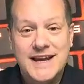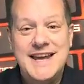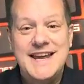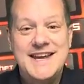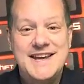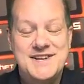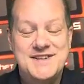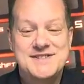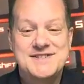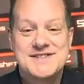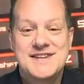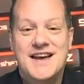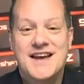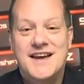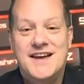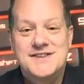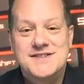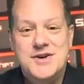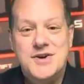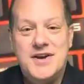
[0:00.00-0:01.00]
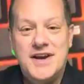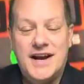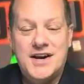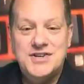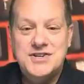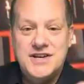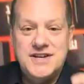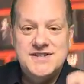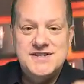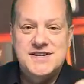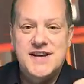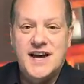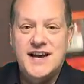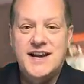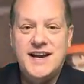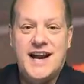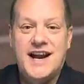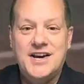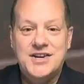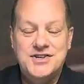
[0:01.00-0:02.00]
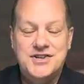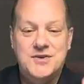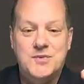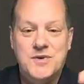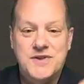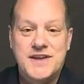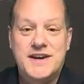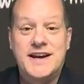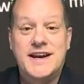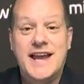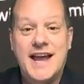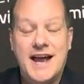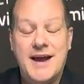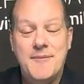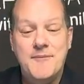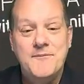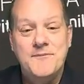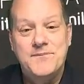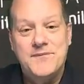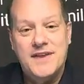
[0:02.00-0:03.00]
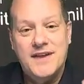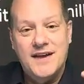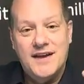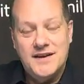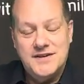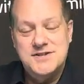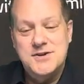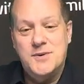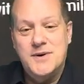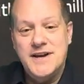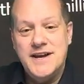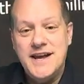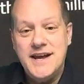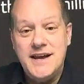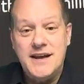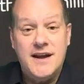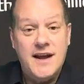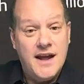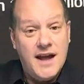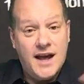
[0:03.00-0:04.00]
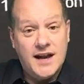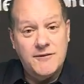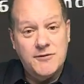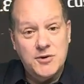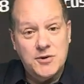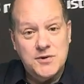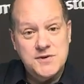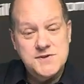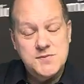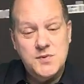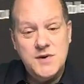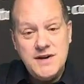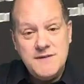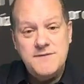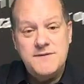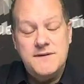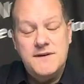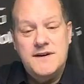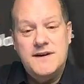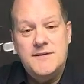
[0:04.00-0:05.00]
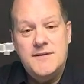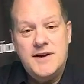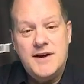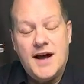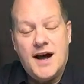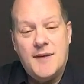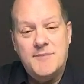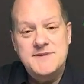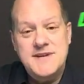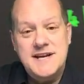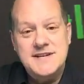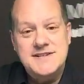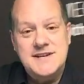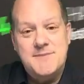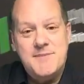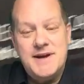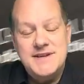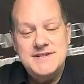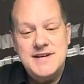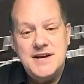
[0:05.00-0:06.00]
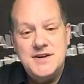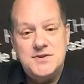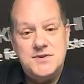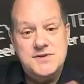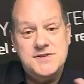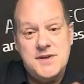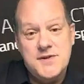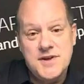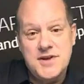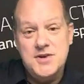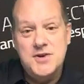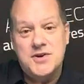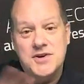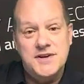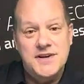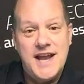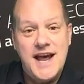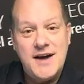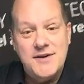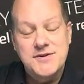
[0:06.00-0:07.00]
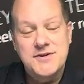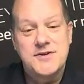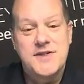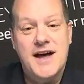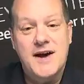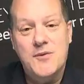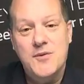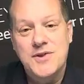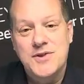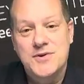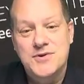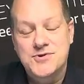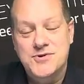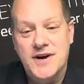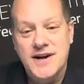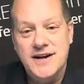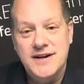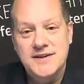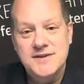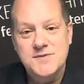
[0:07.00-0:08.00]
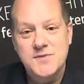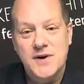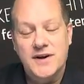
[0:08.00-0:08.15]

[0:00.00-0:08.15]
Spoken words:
keys, so you can actually assign an action within a game to a key. And of course, we've updated BetAngel so that you can now do that with your trading as